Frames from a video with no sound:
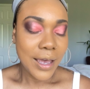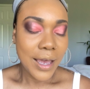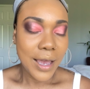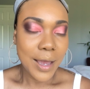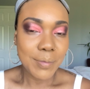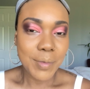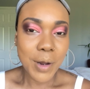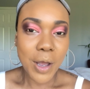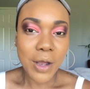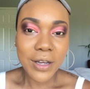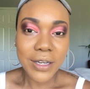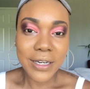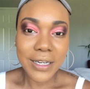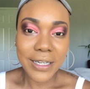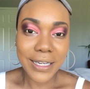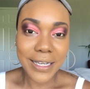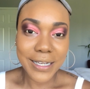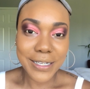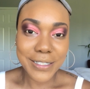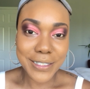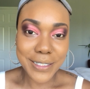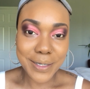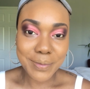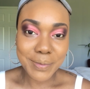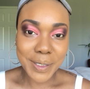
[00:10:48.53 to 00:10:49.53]
I'm not gonna lie,
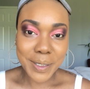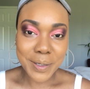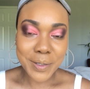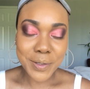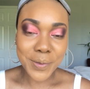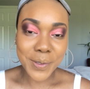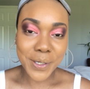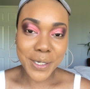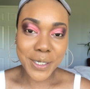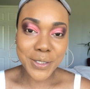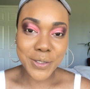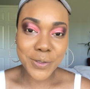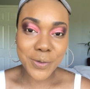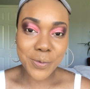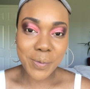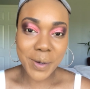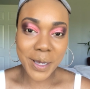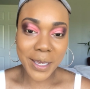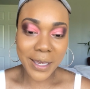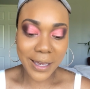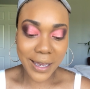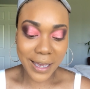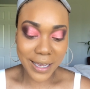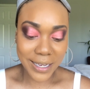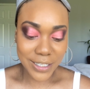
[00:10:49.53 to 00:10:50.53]
sometimes when I do
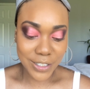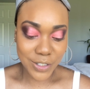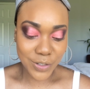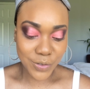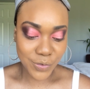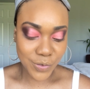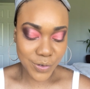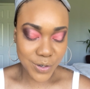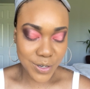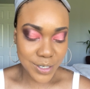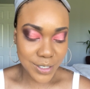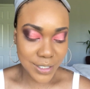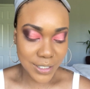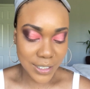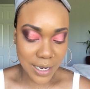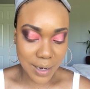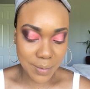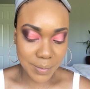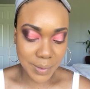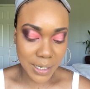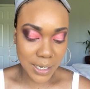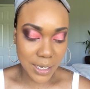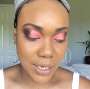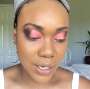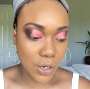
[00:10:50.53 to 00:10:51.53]
my eyes first, I'm
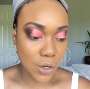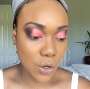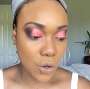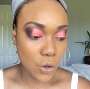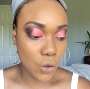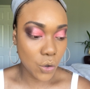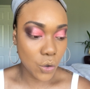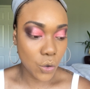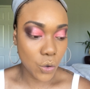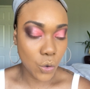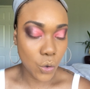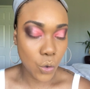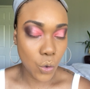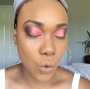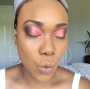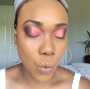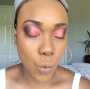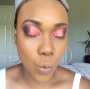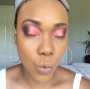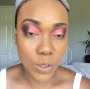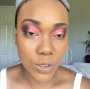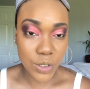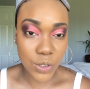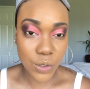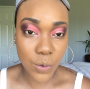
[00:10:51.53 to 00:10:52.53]
like,
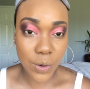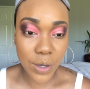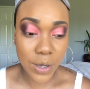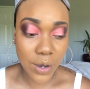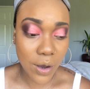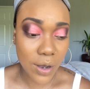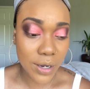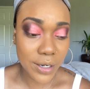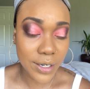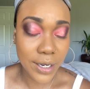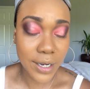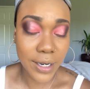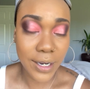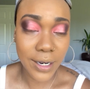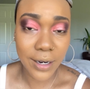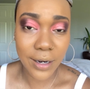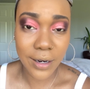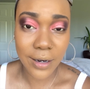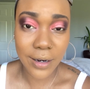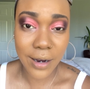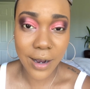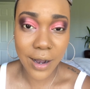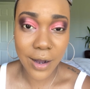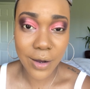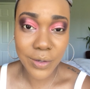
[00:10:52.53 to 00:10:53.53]
what's going on
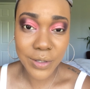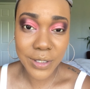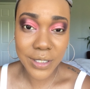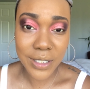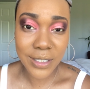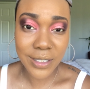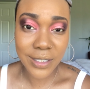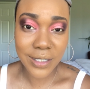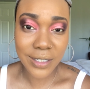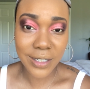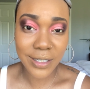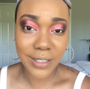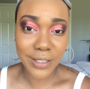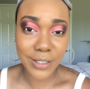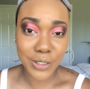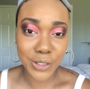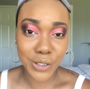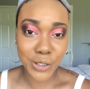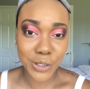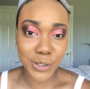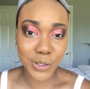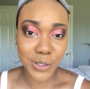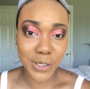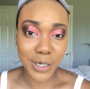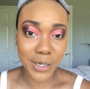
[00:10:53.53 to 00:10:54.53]
here? How's this look gonna
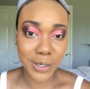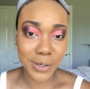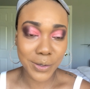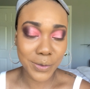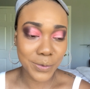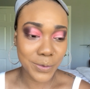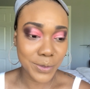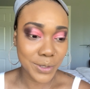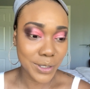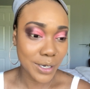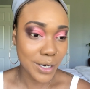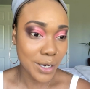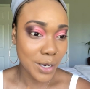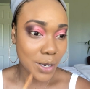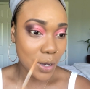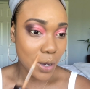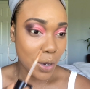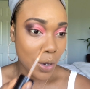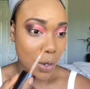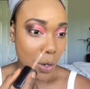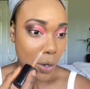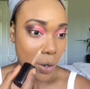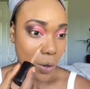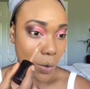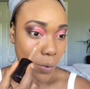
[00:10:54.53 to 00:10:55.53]
turn out?
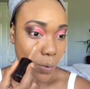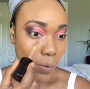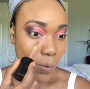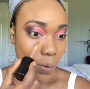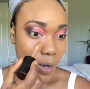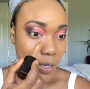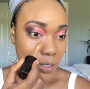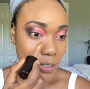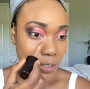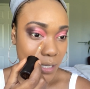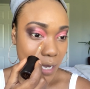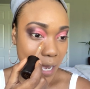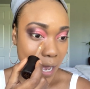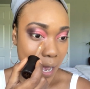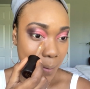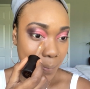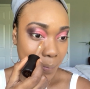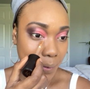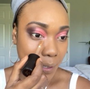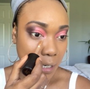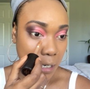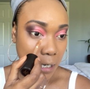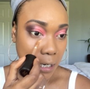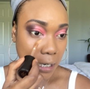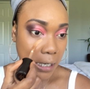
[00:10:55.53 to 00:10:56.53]
What's
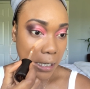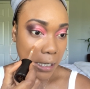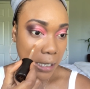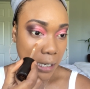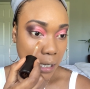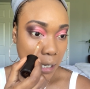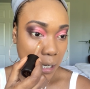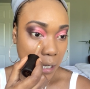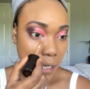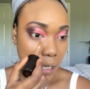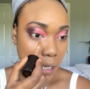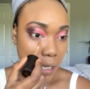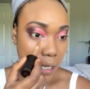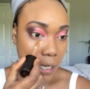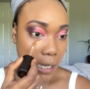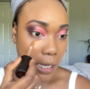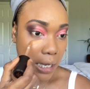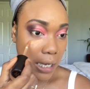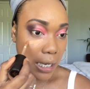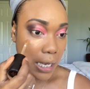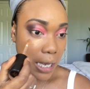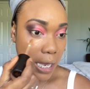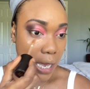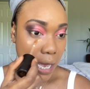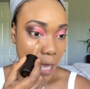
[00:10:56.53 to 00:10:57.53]
happening?
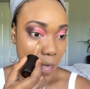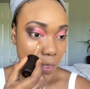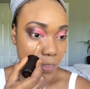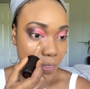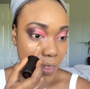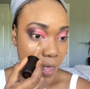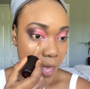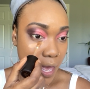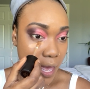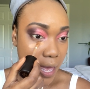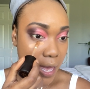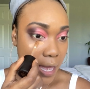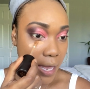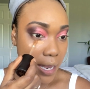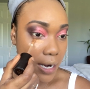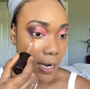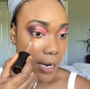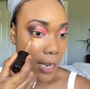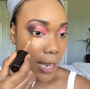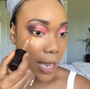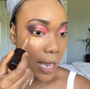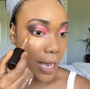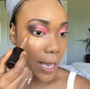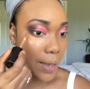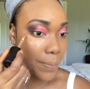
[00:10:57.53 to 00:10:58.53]
And then
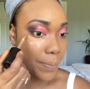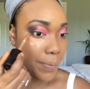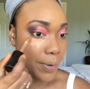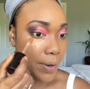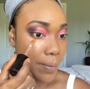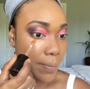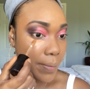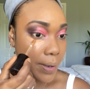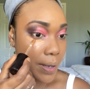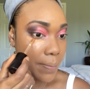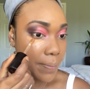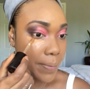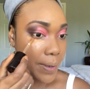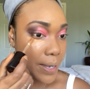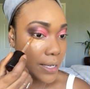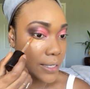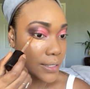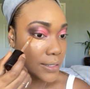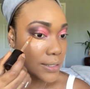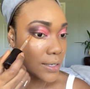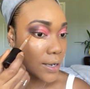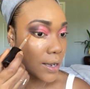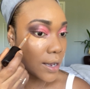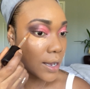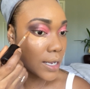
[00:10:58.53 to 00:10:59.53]
I put my
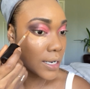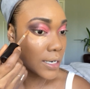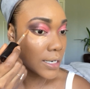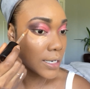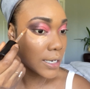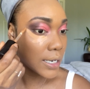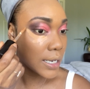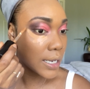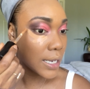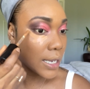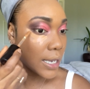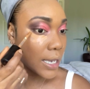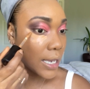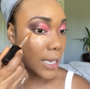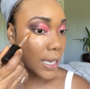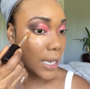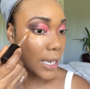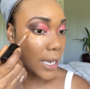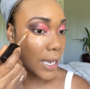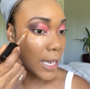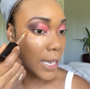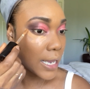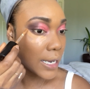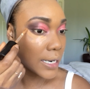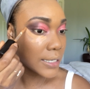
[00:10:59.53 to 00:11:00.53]
base on
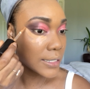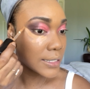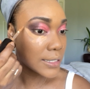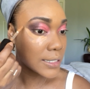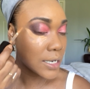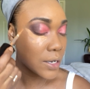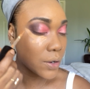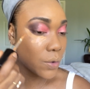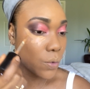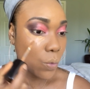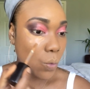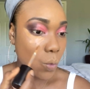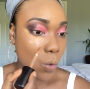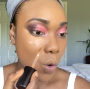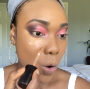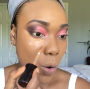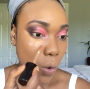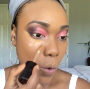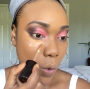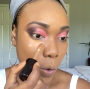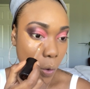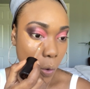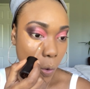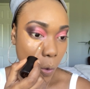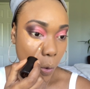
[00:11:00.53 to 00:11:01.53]
and it's like,
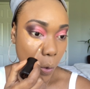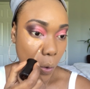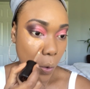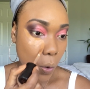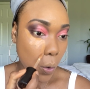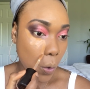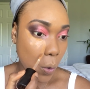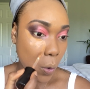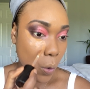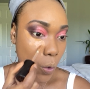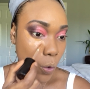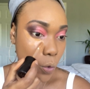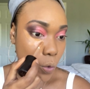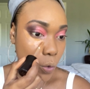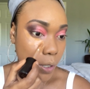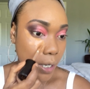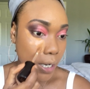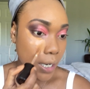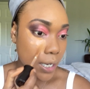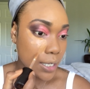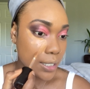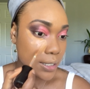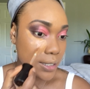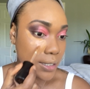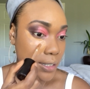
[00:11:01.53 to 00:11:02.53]
whoa, who
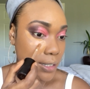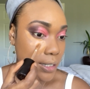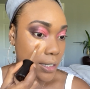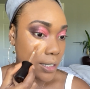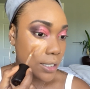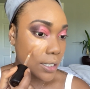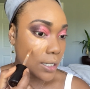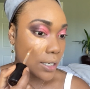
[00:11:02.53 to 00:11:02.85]
this?